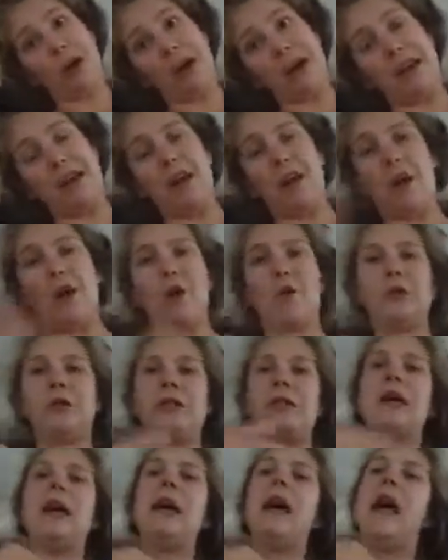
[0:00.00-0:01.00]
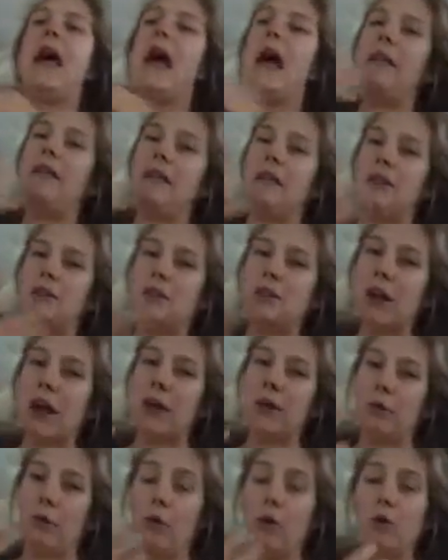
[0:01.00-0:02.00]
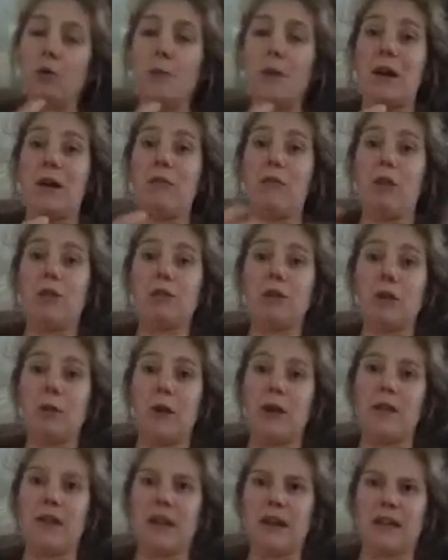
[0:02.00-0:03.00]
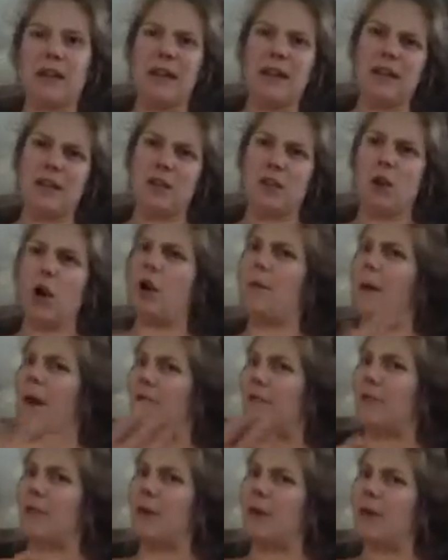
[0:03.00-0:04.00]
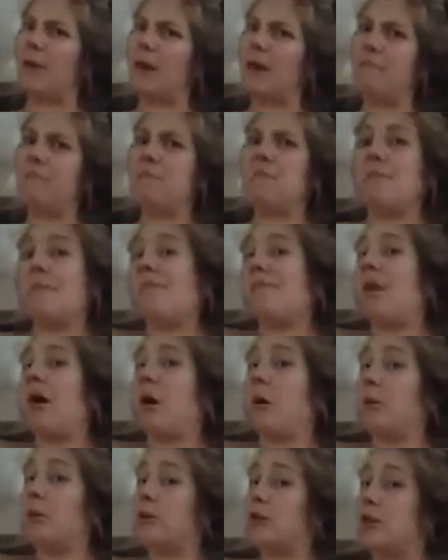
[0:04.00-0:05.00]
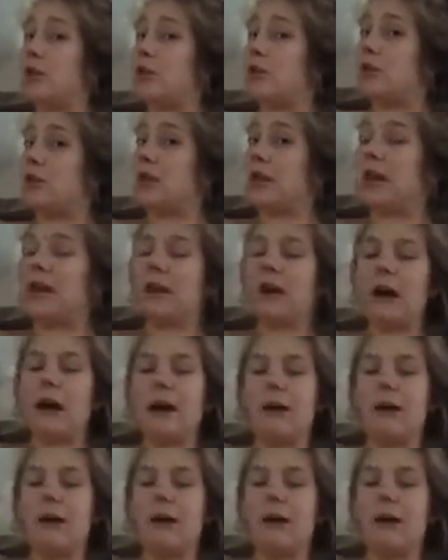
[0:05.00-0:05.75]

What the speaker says: and he goes, and then he just kind of rolls. But he rolls in a way that he gets his arm out from under him, which is interesting.